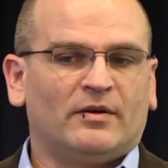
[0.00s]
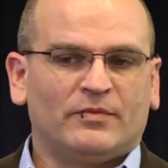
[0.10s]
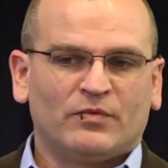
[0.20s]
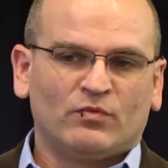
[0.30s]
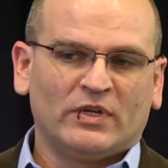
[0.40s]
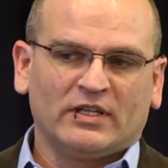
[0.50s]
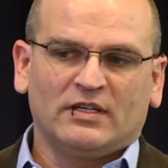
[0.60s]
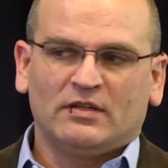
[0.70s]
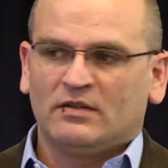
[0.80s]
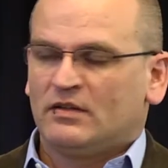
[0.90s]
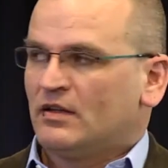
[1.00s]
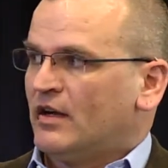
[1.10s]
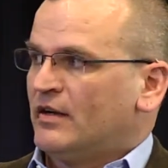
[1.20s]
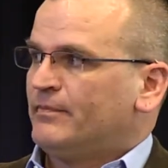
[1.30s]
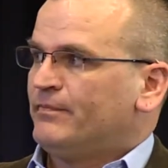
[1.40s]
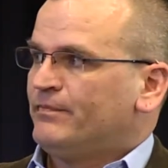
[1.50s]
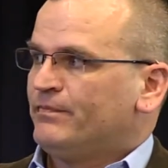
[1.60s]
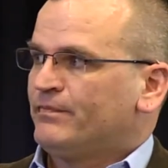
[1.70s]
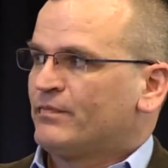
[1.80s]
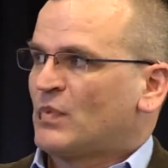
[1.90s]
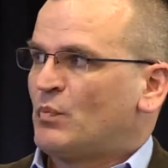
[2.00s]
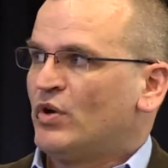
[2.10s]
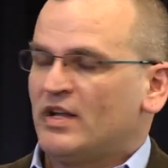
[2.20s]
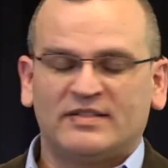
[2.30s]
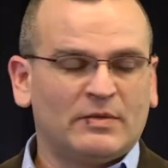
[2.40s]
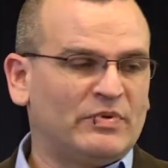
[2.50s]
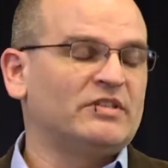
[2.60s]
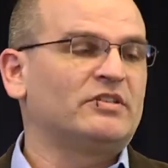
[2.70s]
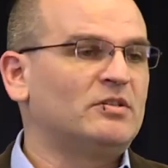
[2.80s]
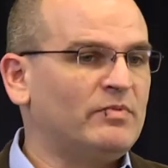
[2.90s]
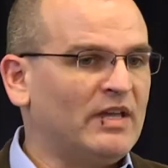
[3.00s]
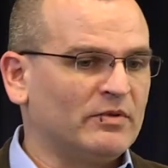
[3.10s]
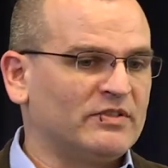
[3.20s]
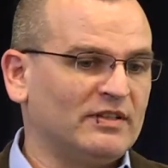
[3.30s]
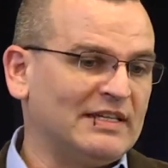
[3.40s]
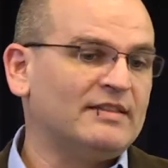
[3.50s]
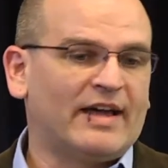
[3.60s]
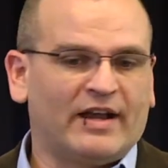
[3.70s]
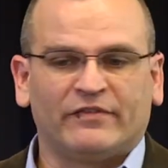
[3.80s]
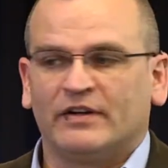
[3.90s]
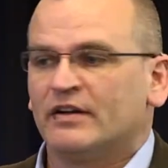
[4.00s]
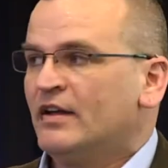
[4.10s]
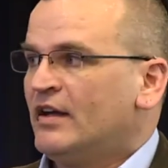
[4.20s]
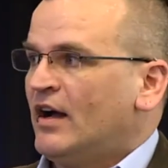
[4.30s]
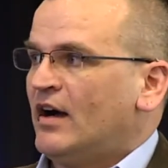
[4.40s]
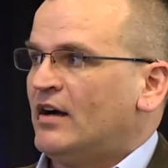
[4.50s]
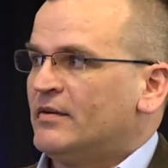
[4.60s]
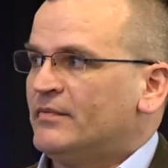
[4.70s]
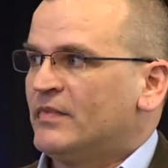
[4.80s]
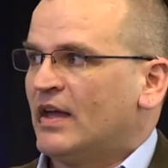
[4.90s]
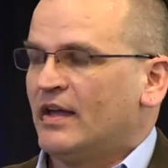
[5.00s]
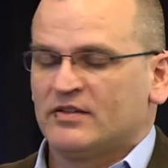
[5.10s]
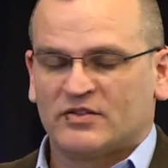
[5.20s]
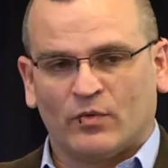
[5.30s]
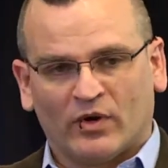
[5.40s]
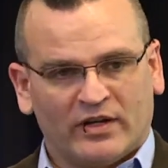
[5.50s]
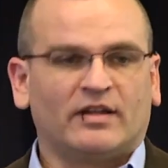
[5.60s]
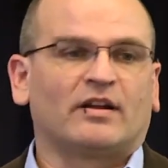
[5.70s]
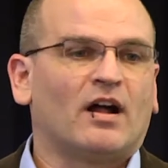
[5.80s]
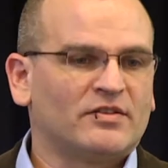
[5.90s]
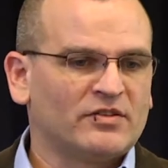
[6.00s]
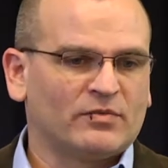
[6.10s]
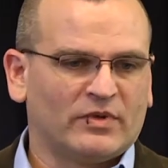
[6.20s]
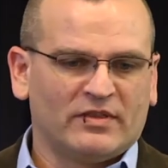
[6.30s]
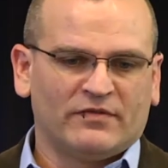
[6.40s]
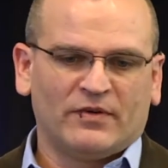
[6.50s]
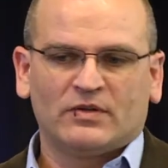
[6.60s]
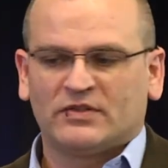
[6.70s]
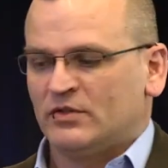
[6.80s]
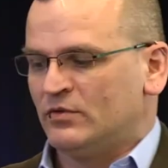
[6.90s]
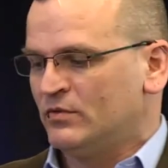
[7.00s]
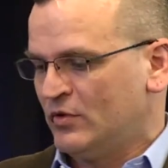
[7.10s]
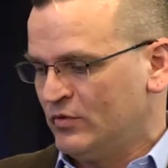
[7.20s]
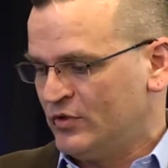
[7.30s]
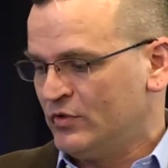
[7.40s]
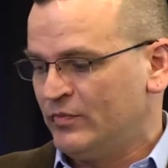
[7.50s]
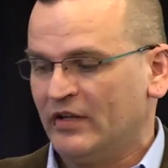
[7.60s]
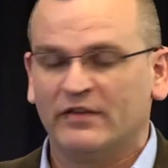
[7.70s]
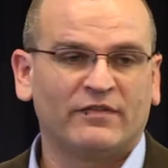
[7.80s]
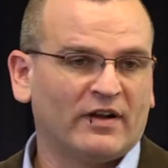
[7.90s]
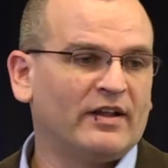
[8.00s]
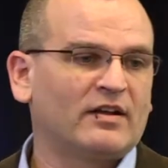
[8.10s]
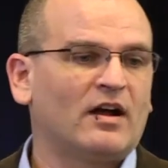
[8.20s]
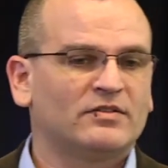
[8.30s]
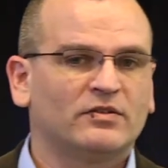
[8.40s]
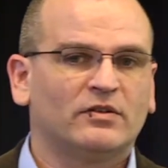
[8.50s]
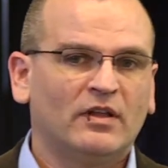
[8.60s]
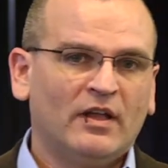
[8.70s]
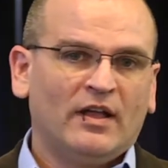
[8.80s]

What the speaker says: really put us in a position to be able to lead that effort. And so working in concert with the folks who do build the front-end console,